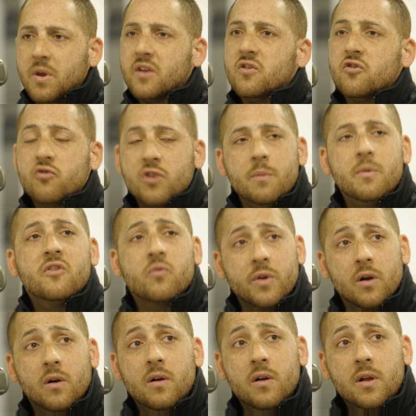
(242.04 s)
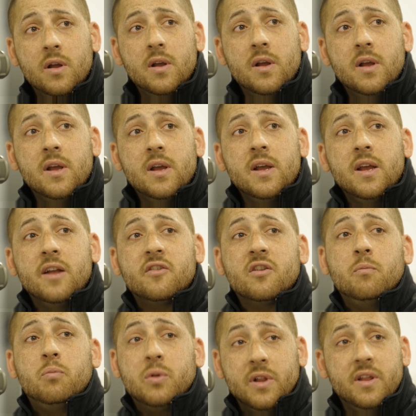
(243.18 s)
Because the treatment is real, it's
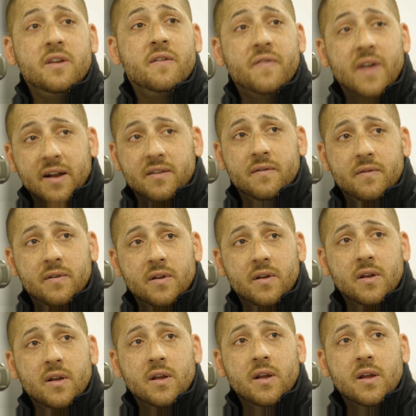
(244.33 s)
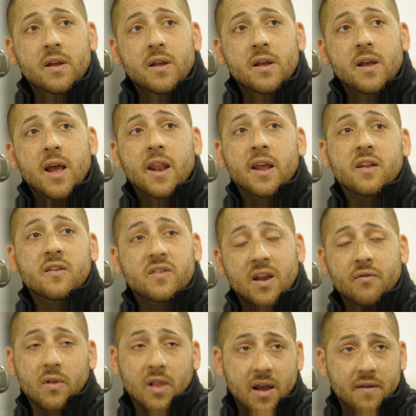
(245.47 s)
completely effective, and it can
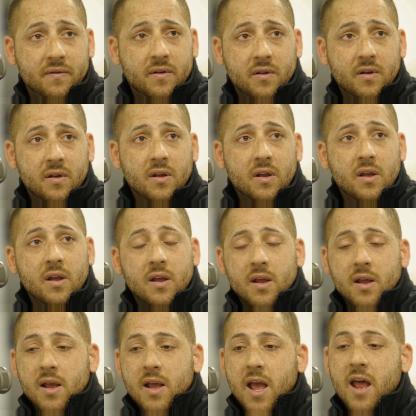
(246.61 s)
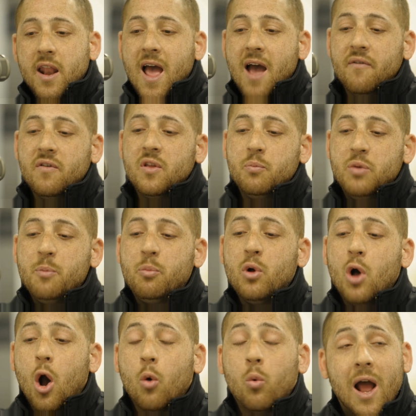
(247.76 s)
save your life. And having the
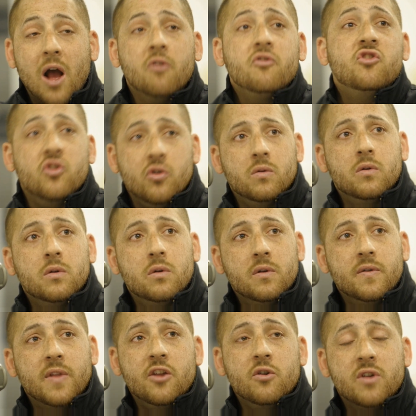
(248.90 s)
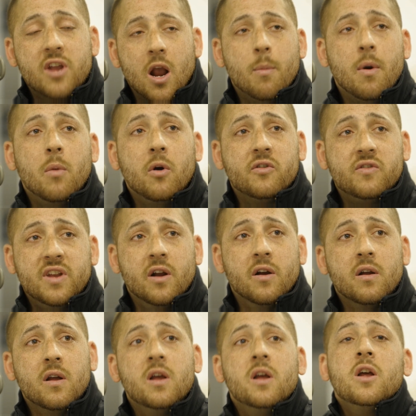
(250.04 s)
people around you that you care about most
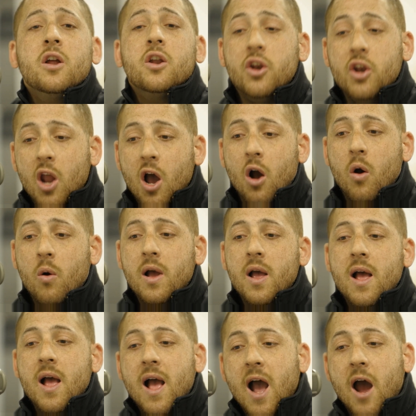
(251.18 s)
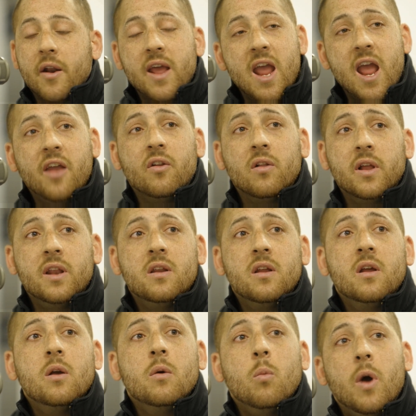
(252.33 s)
dear know how to handle it
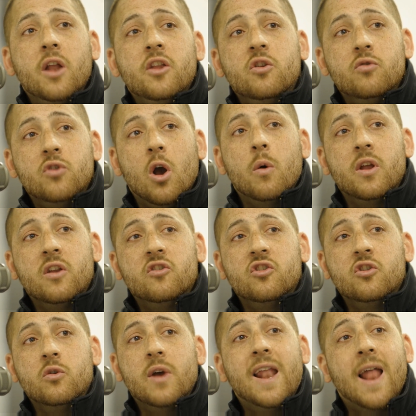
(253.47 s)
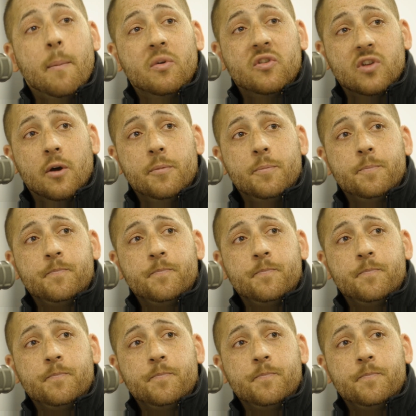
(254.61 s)
when you go into an episode.